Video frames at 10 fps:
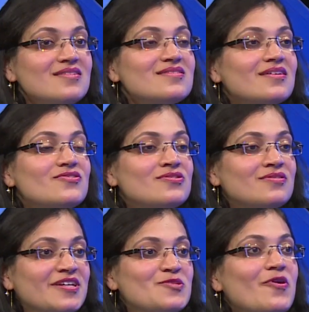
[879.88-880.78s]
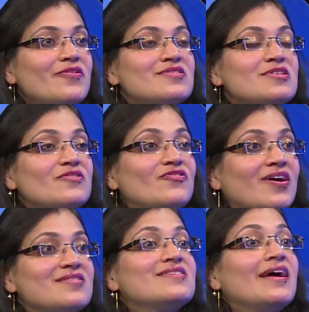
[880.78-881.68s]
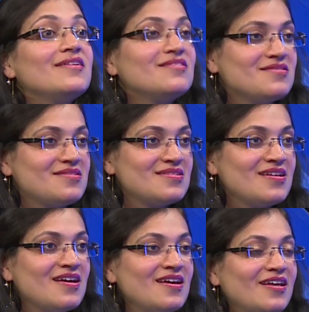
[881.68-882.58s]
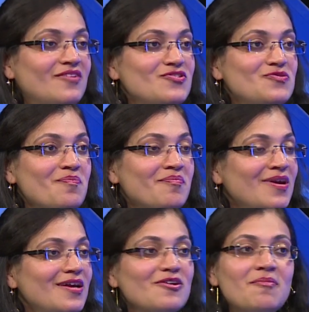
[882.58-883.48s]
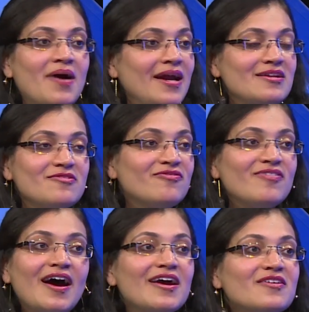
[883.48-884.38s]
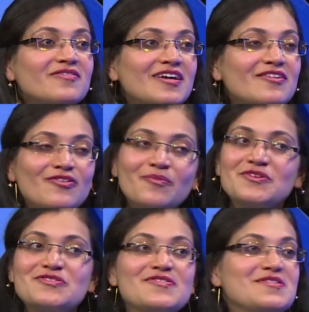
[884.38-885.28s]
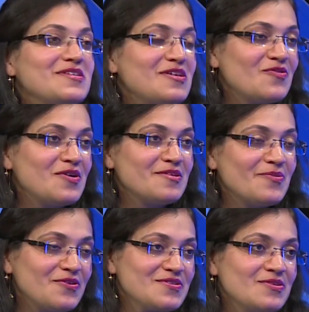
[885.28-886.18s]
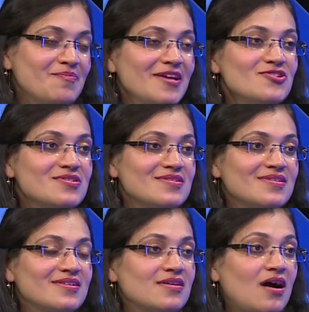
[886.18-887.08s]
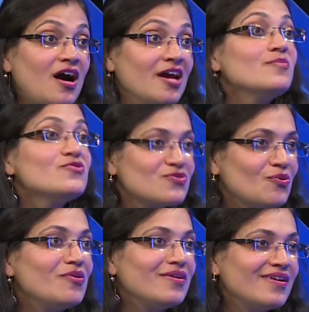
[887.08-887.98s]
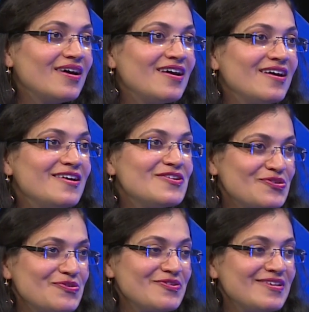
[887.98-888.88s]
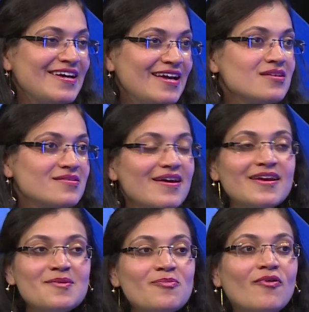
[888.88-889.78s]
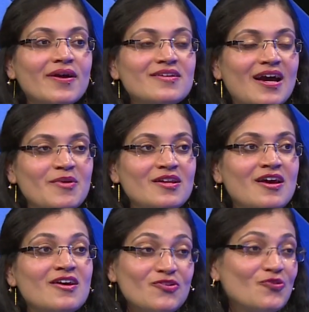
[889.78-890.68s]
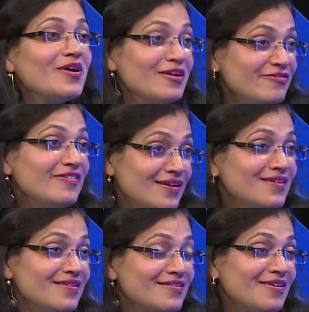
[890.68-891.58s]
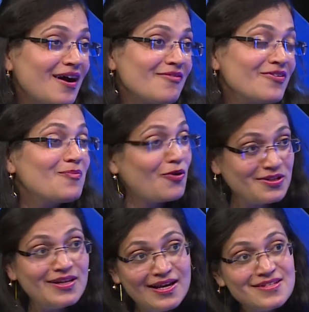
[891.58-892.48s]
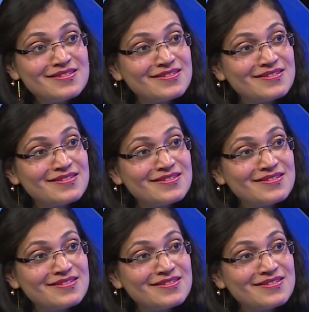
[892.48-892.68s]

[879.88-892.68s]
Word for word: such experiences of transcendence that which made your mind fly away from this physical world because you mentioned that I am a soul. So, is there any point? I mean, you really feel that we are bodiless?